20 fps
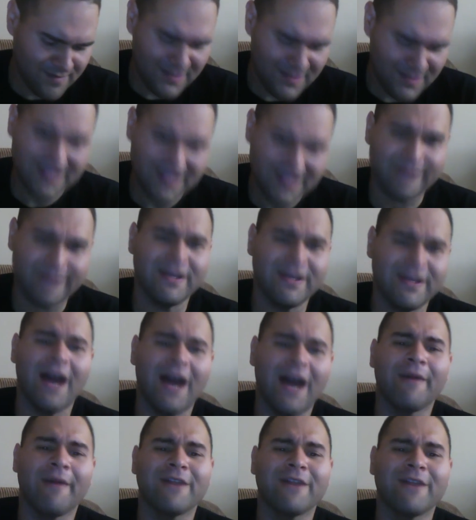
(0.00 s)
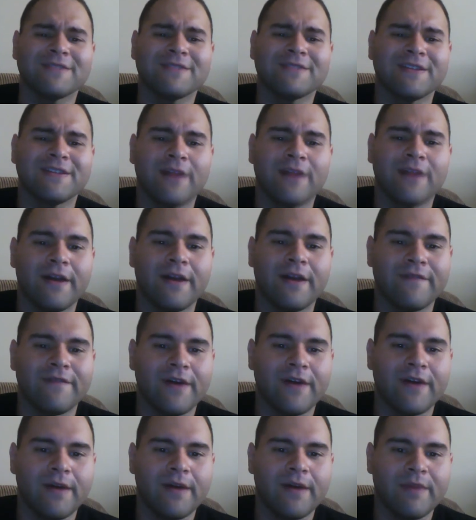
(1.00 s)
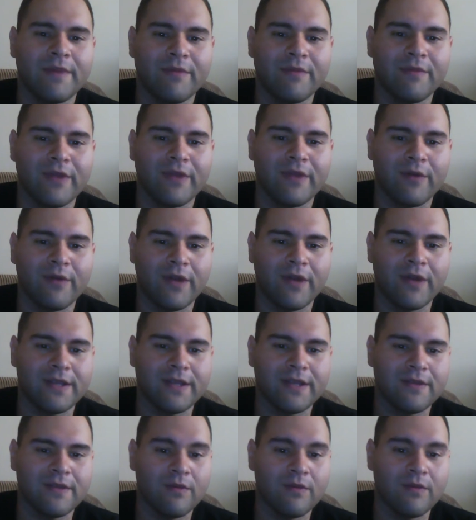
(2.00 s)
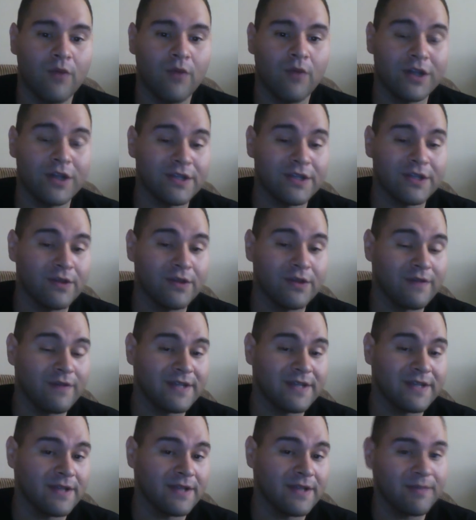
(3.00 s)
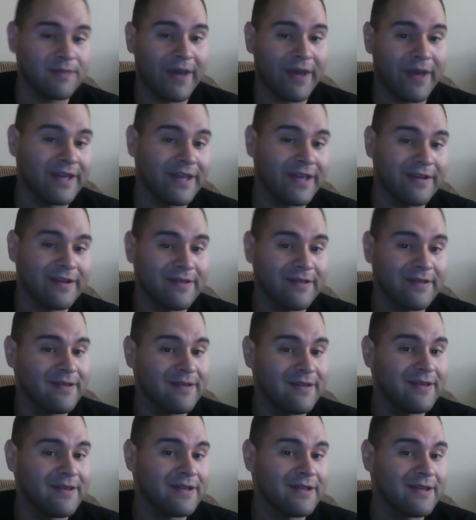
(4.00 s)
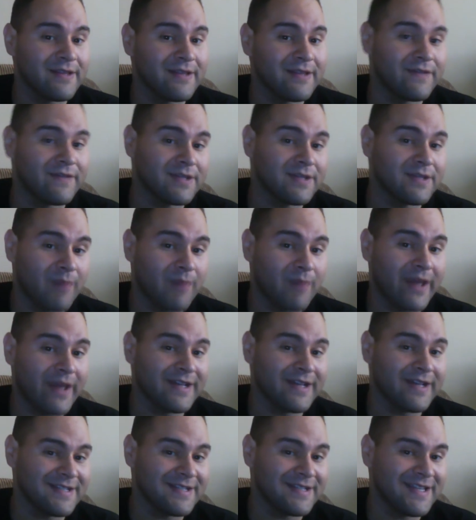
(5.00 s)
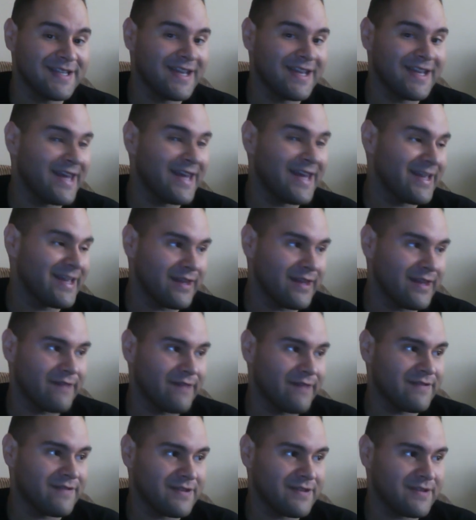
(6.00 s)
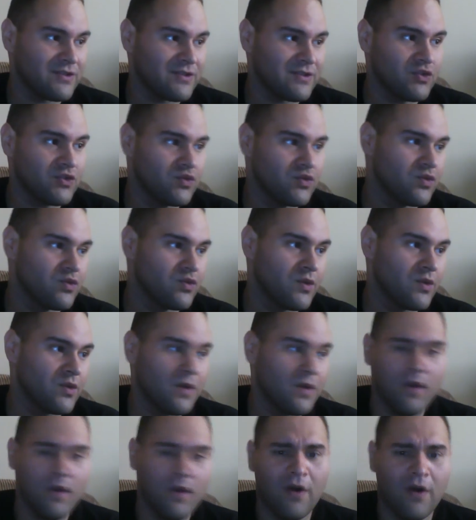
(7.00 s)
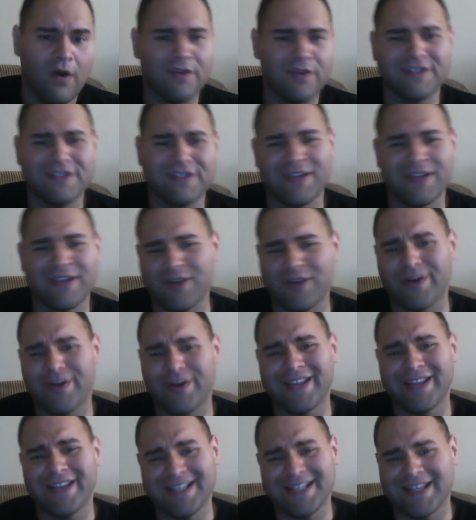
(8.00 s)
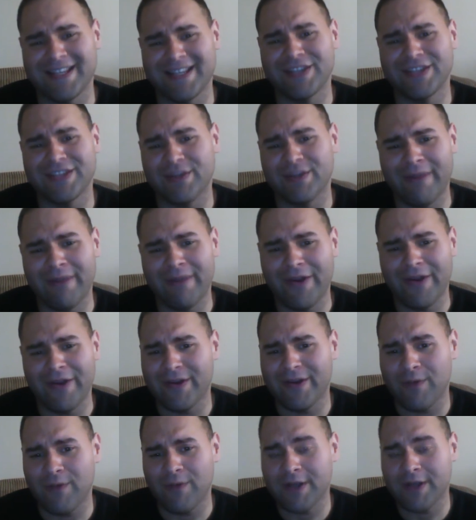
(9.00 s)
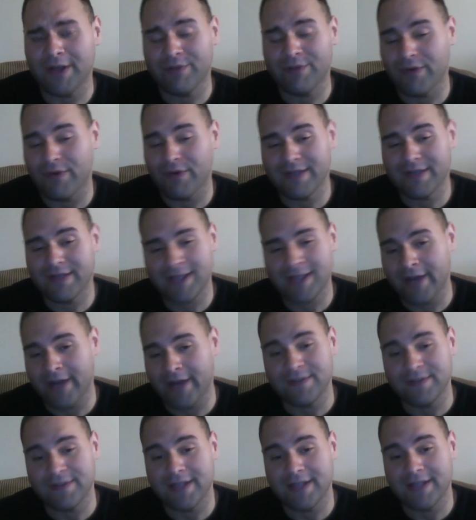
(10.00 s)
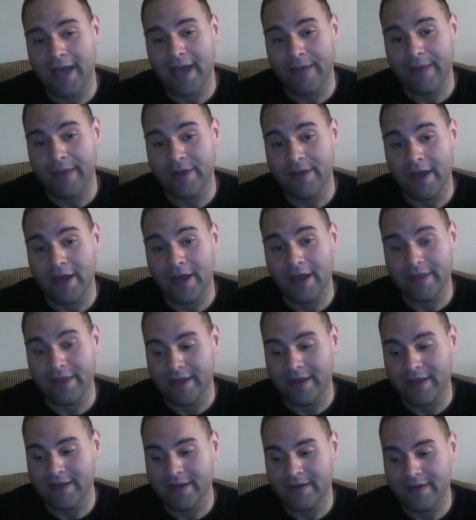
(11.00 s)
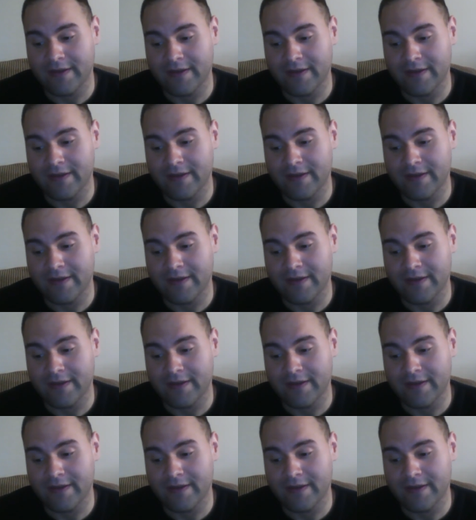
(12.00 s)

same time, I don't see a lot of people that were watching UFC on Spike leaving Spike because TNA left to all of a sudden go on Destination America and watch pro wrestling. I don't see it happening. I think